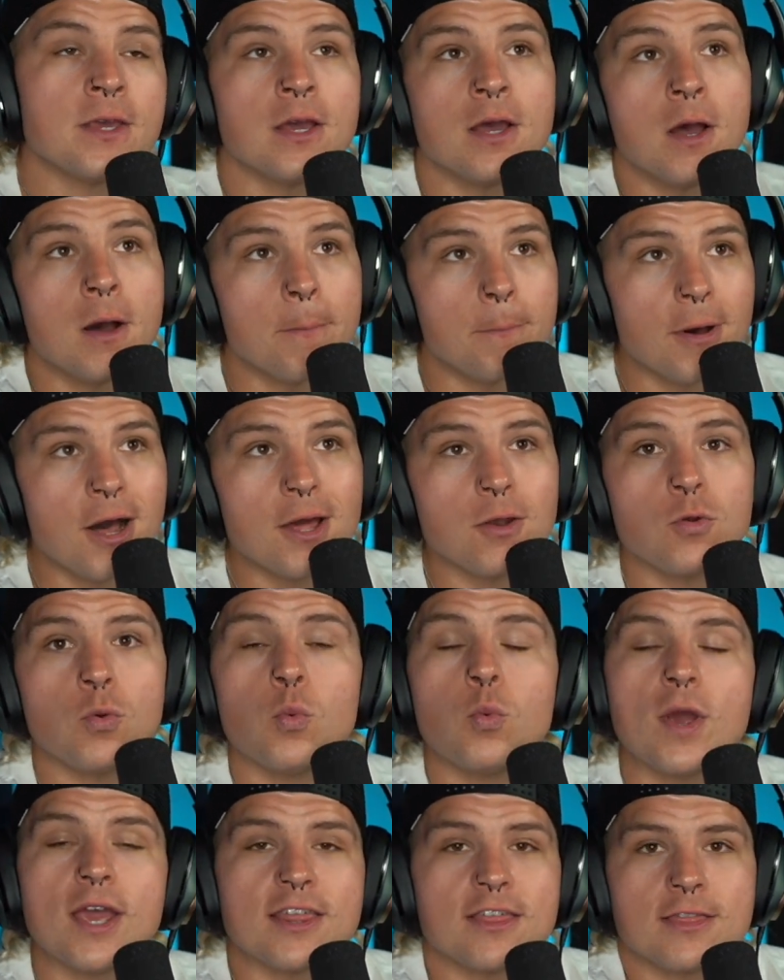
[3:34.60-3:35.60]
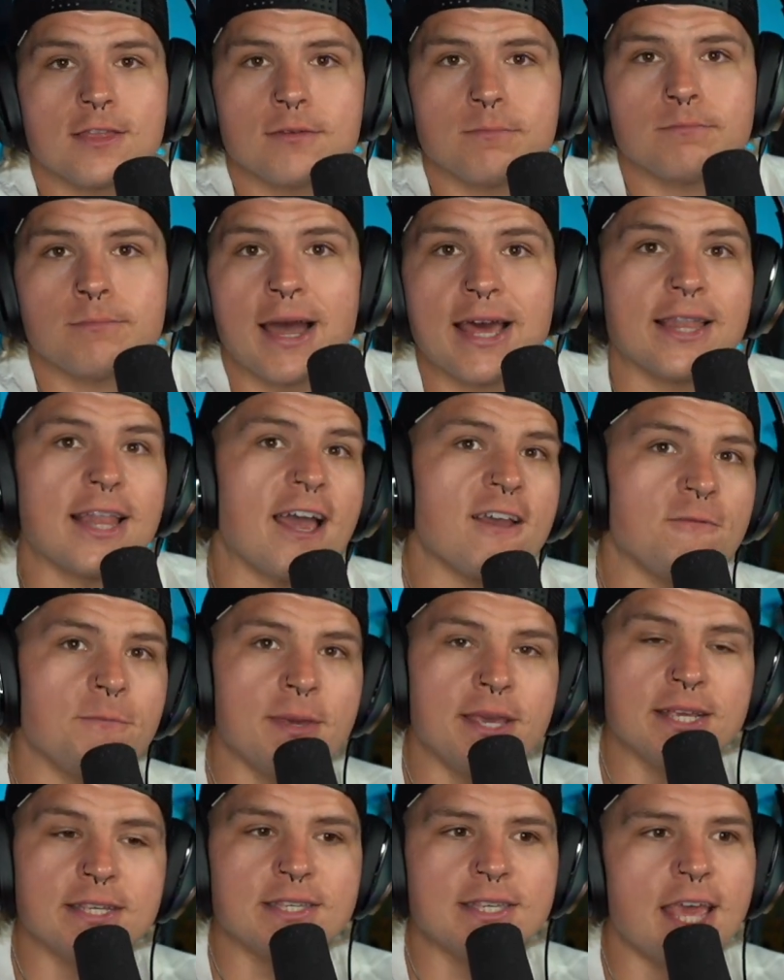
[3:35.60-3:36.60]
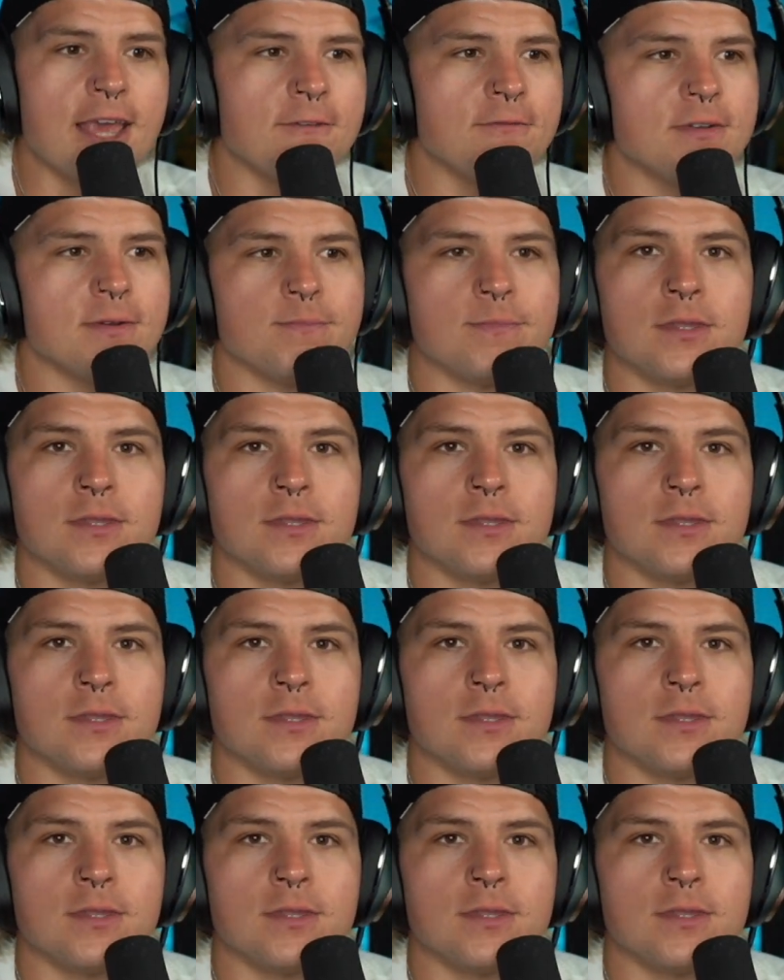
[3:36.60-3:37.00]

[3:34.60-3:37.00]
But with my life being saved,